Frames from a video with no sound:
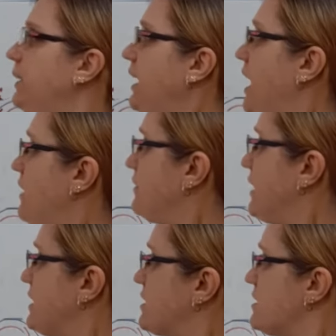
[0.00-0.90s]
We have
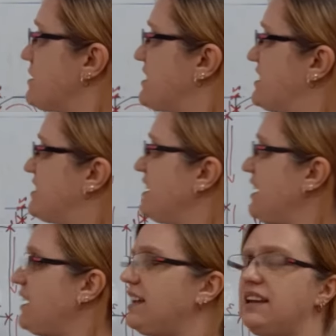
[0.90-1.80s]
letter
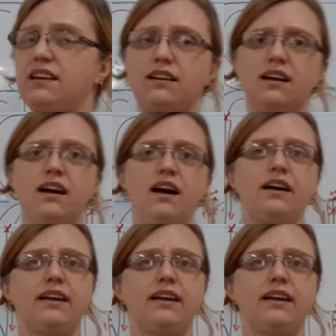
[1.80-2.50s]
C.